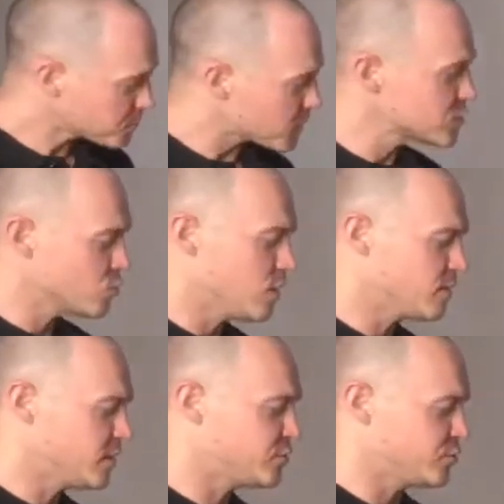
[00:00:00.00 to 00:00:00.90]
So what I'm
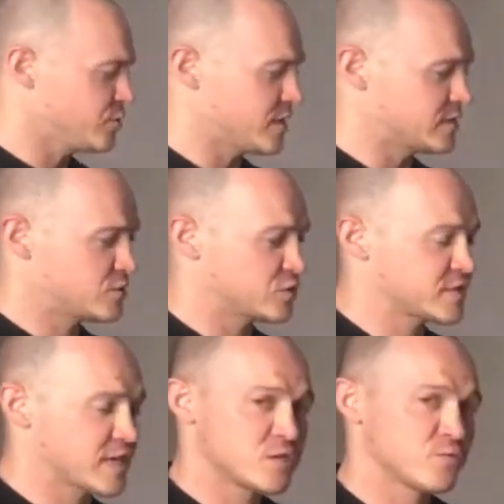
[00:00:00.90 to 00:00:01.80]
going to do is just
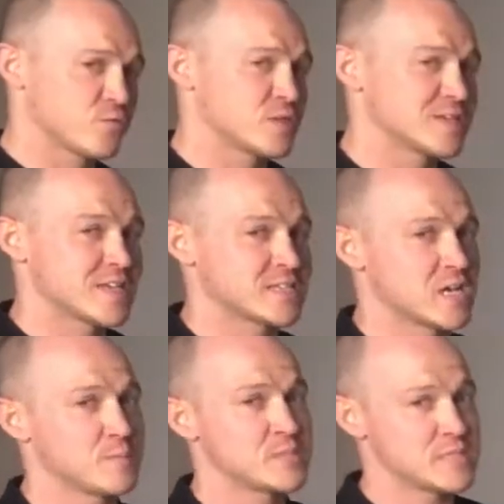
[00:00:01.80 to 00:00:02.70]
take you through the
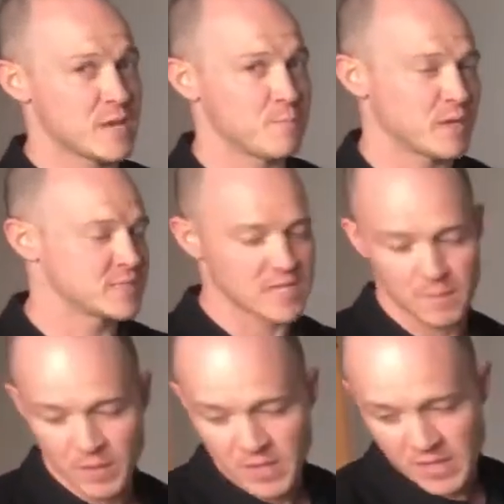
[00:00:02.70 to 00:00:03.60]
setup step by
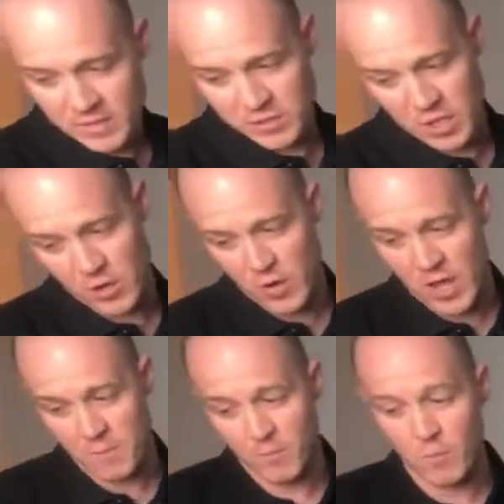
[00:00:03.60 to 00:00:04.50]
step.
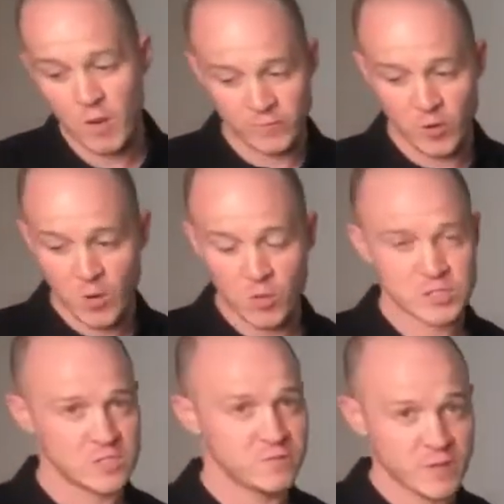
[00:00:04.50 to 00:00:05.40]
So if you are
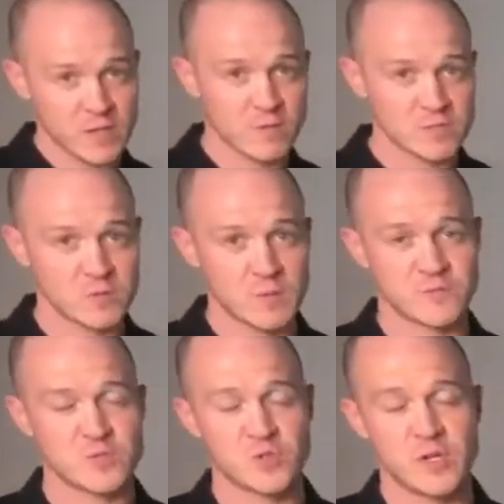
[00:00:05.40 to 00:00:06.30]
watching, thank you ever so
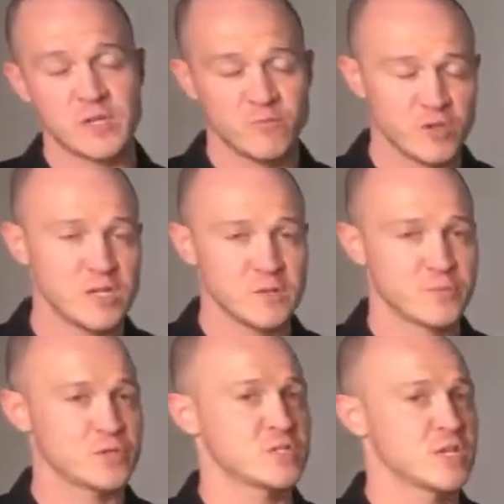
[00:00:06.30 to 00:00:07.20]
much for joining. Really
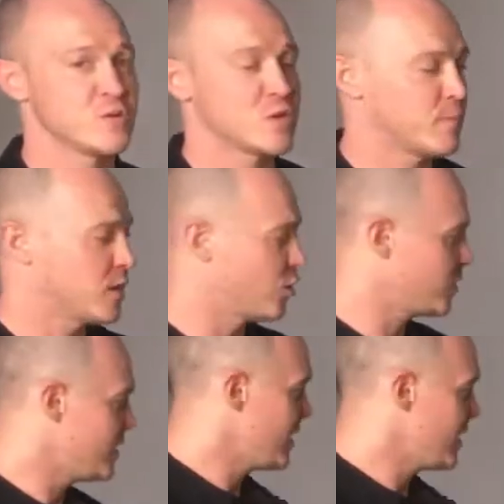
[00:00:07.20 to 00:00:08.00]
appreciate you coming along.